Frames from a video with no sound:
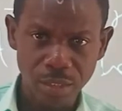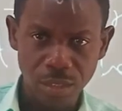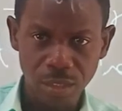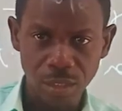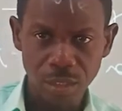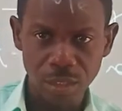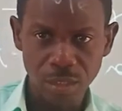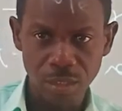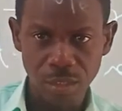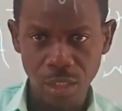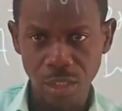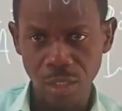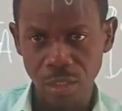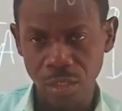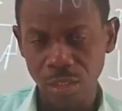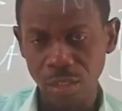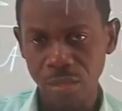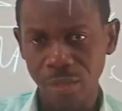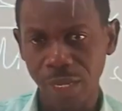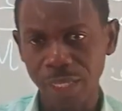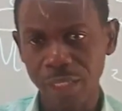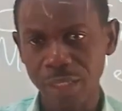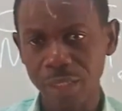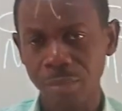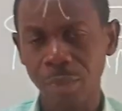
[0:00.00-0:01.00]
things, the
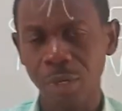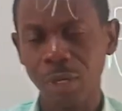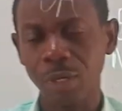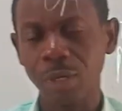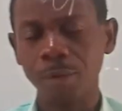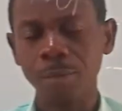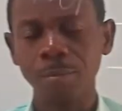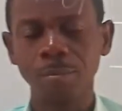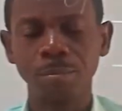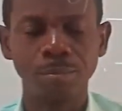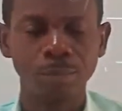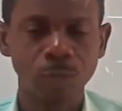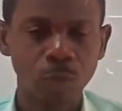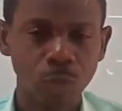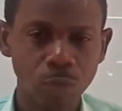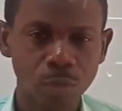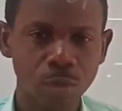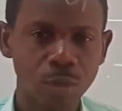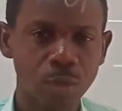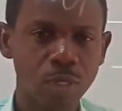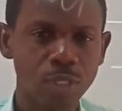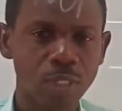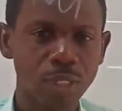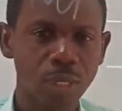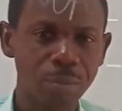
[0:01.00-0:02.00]
right what do
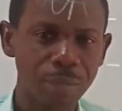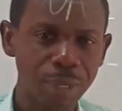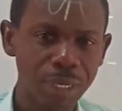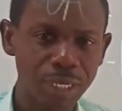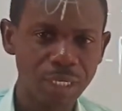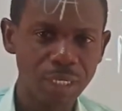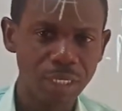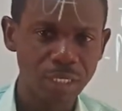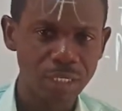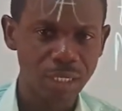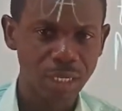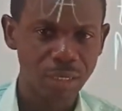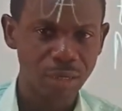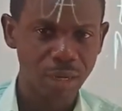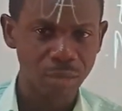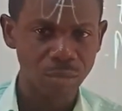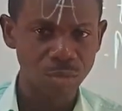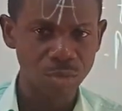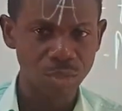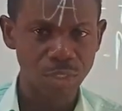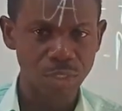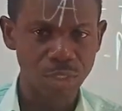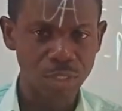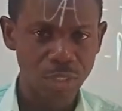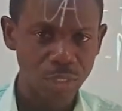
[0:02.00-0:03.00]
you call it now, mechanics
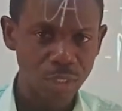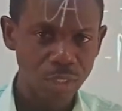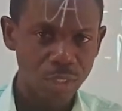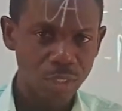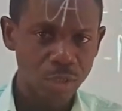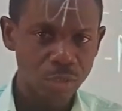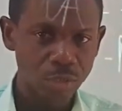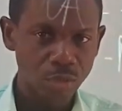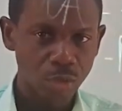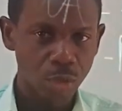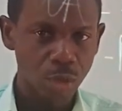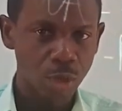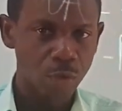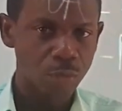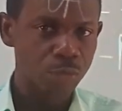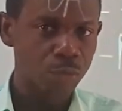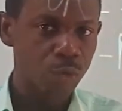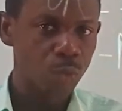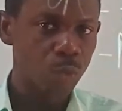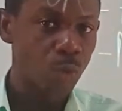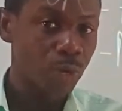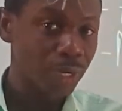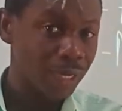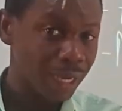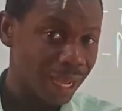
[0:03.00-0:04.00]
around it. Talk of
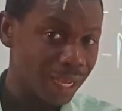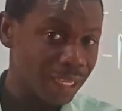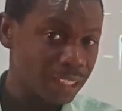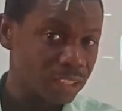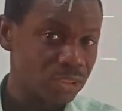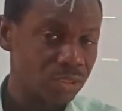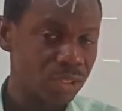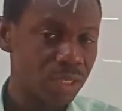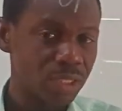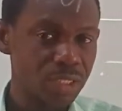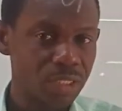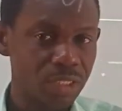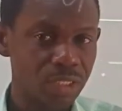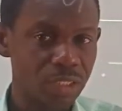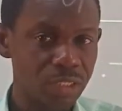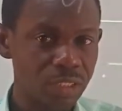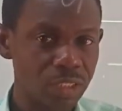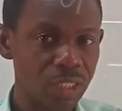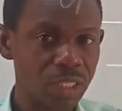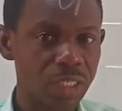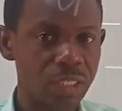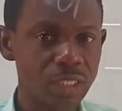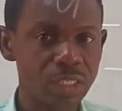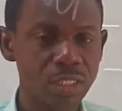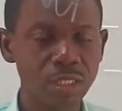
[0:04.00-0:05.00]
your one address, the
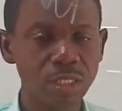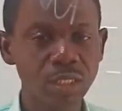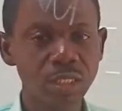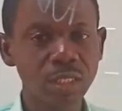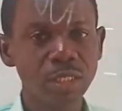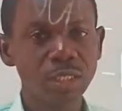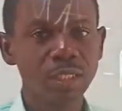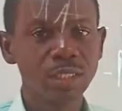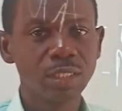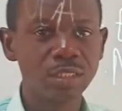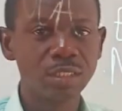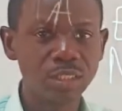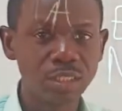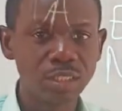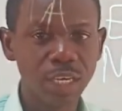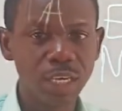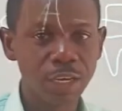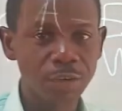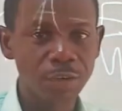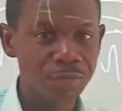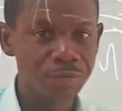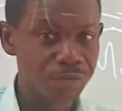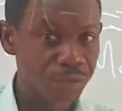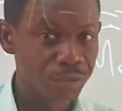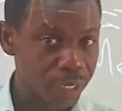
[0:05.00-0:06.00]
date,
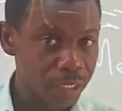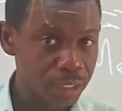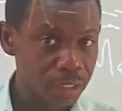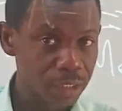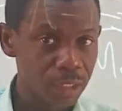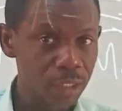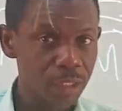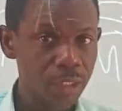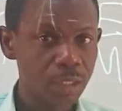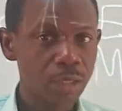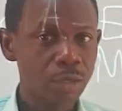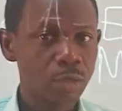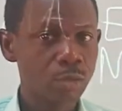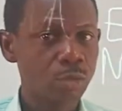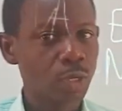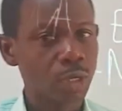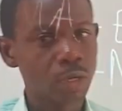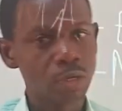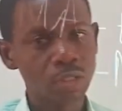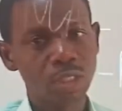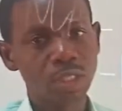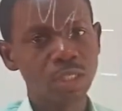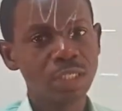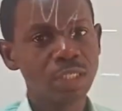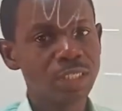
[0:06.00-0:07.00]
dear friend. You are
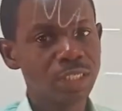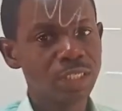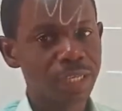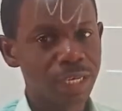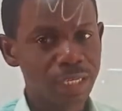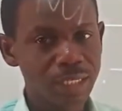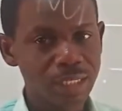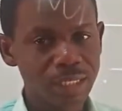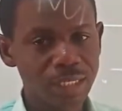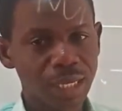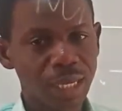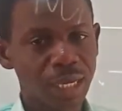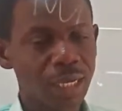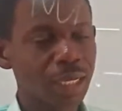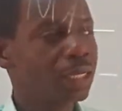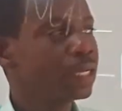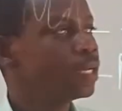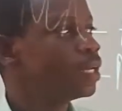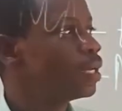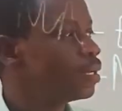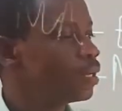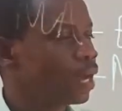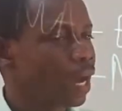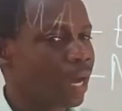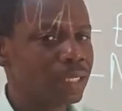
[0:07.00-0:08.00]
not saying dear sir.
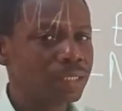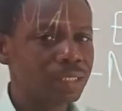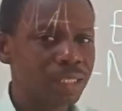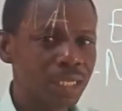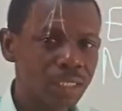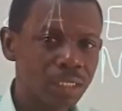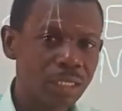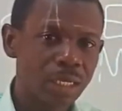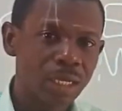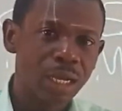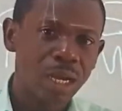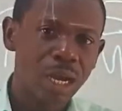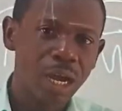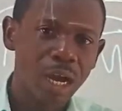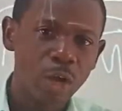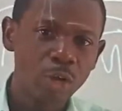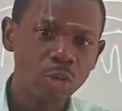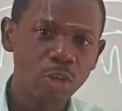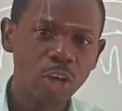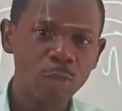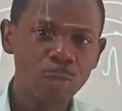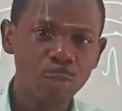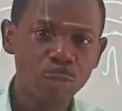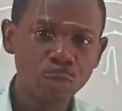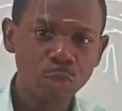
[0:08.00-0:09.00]
And then how
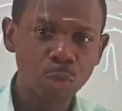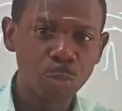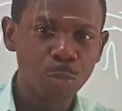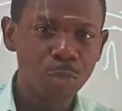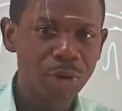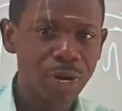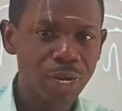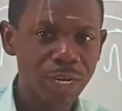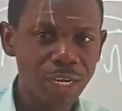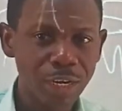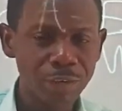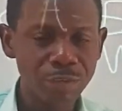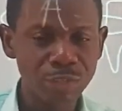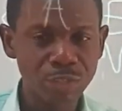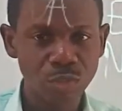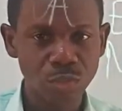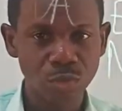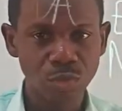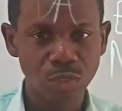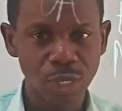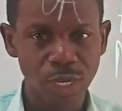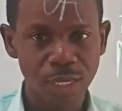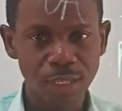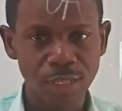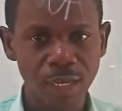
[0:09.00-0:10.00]
you have put your paragraphs
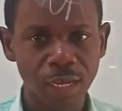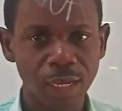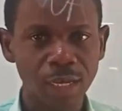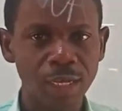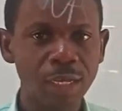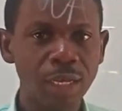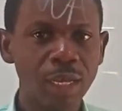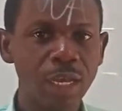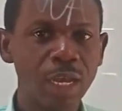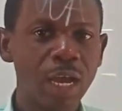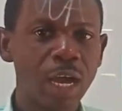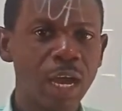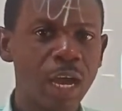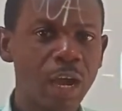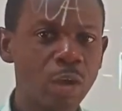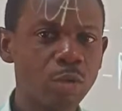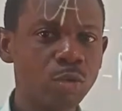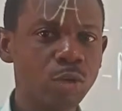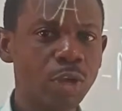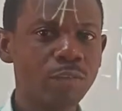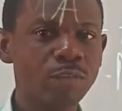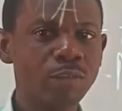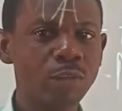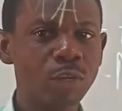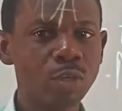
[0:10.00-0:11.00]
together, how
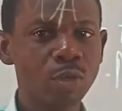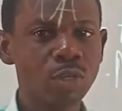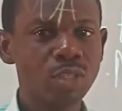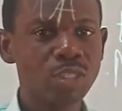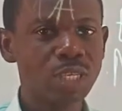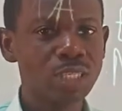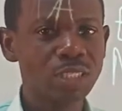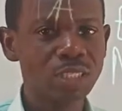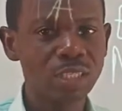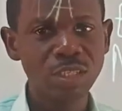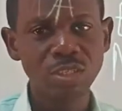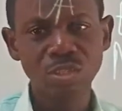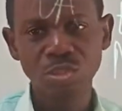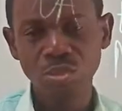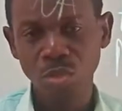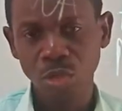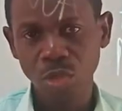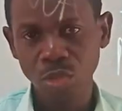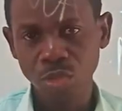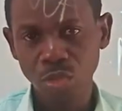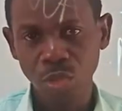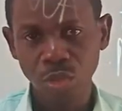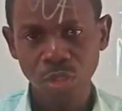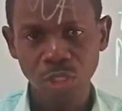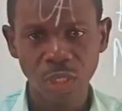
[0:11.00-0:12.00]
you have done your sentence
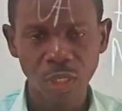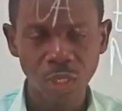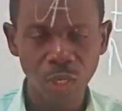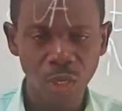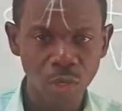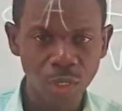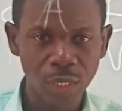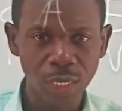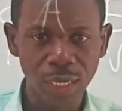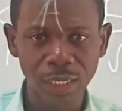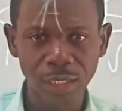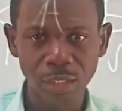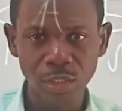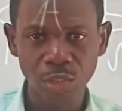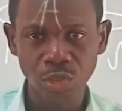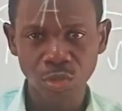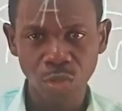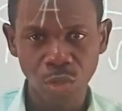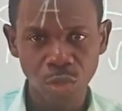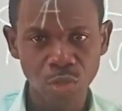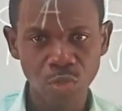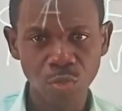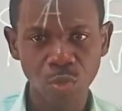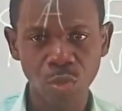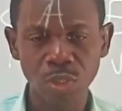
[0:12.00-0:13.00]
structure, the long and the
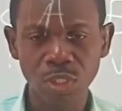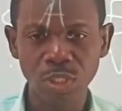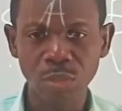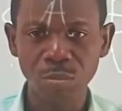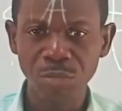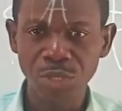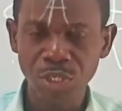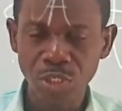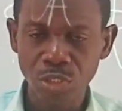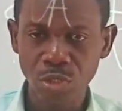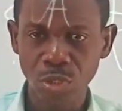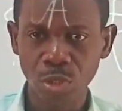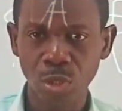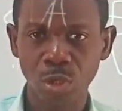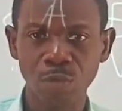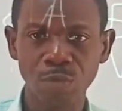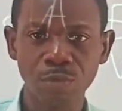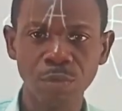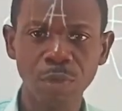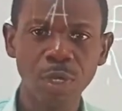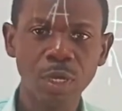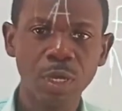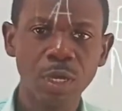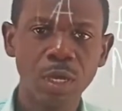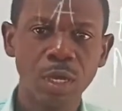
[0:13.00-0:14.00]
short one, the mixture of